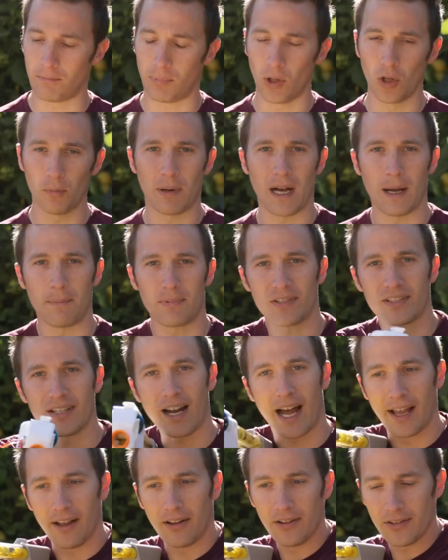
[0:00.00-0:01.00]
bullpup
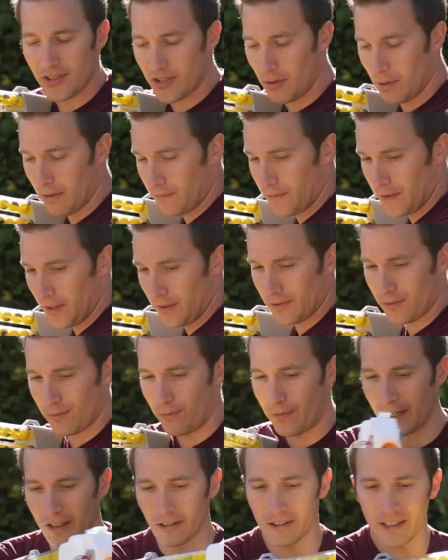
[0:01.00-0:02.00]
style, so it feels
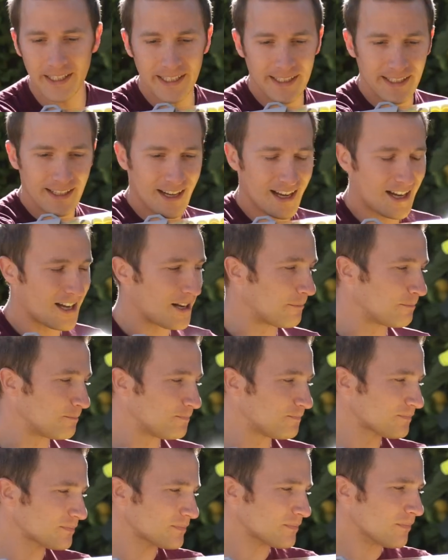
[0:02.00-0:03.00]
very
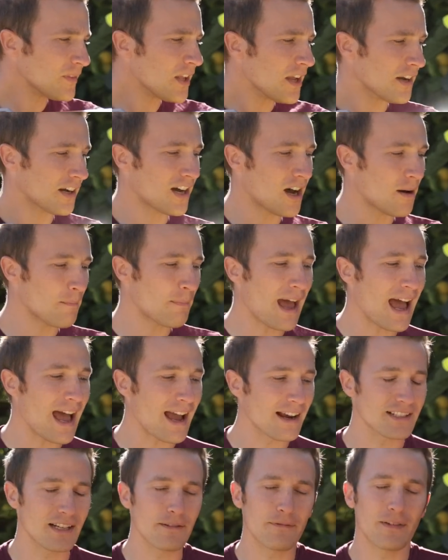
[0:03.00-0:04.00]
um,
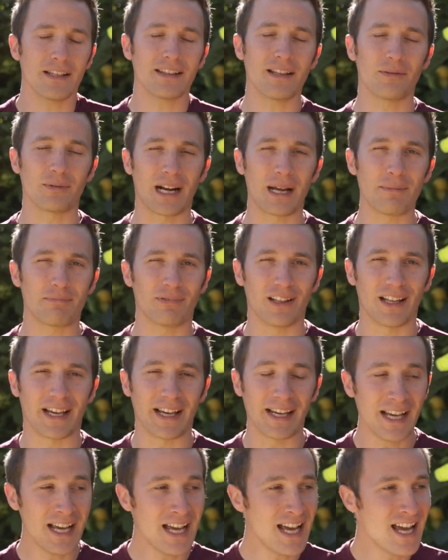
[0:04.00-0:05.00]
compact. I find that when I
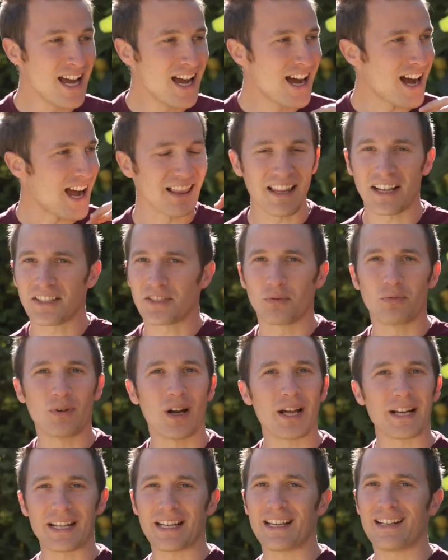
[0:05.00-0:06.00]
play, I like to
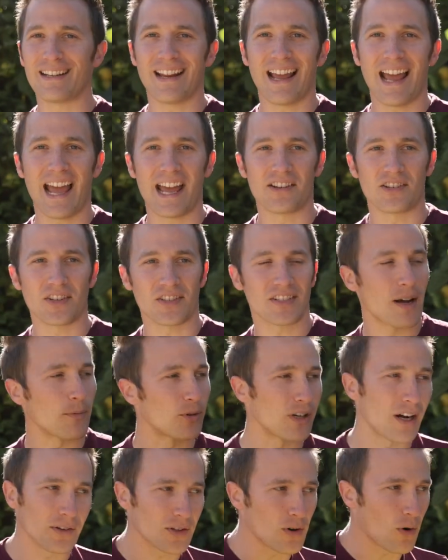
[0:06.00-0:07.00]
run in and just
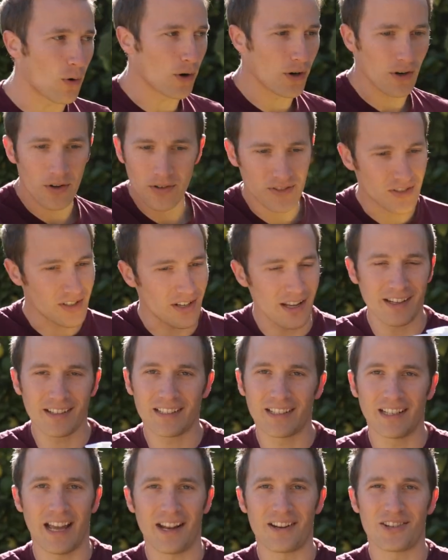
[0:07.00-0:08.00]
come around corners
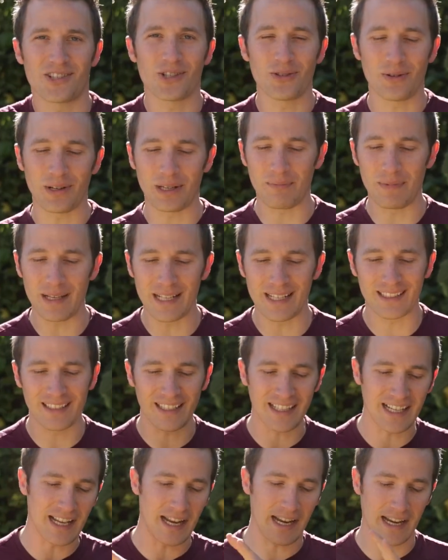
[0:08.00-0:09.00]
and shooting
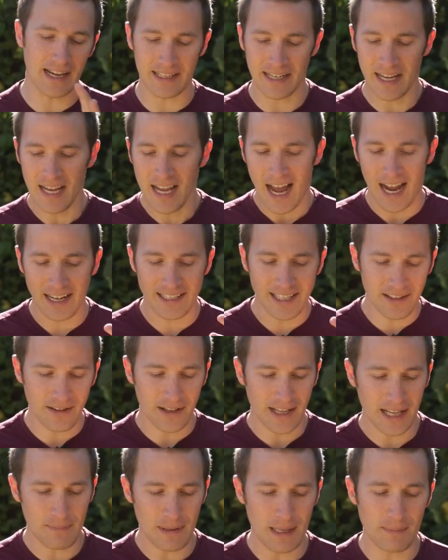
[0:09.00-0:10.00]
immediately, and I tend
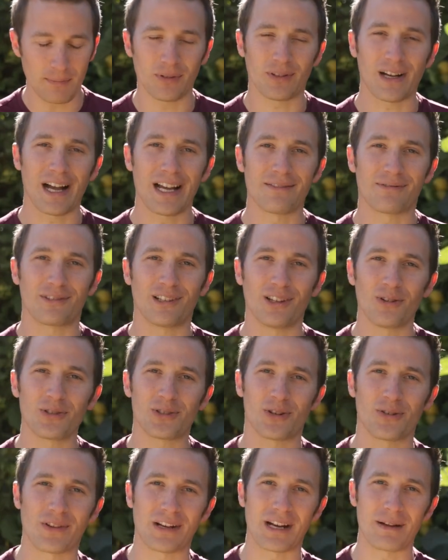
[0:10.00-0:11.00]
to hit people kind of
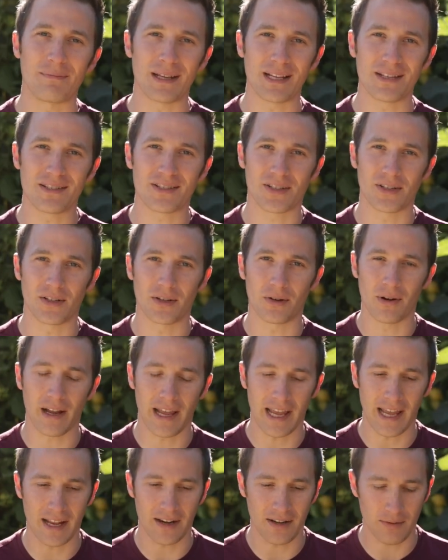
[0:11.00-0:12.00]
closer than I mean to.
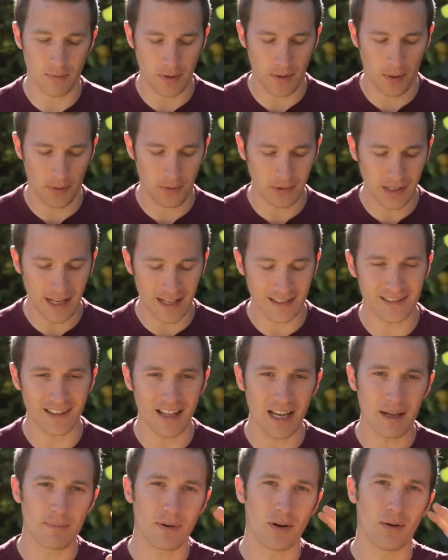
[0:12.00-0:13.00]
And with a 3S
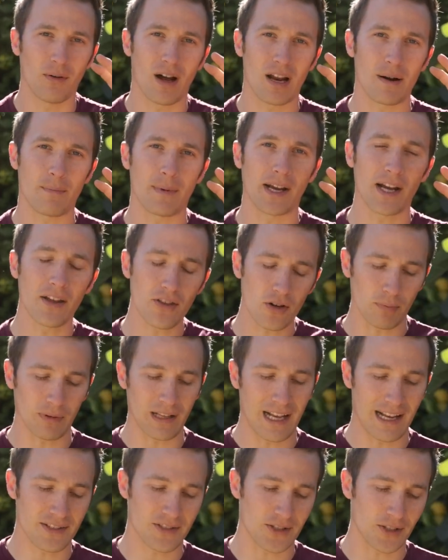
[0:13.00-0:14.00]
LiPo on my other
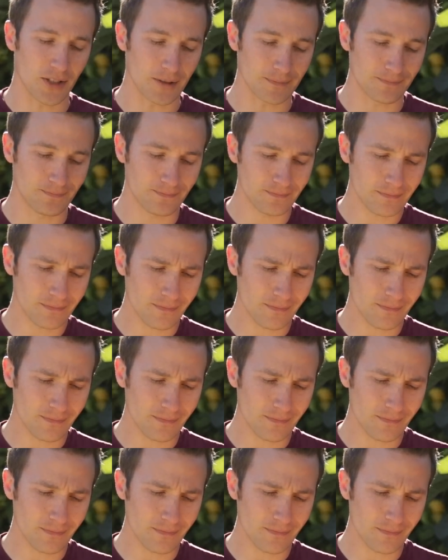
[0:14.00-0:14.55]
blaster,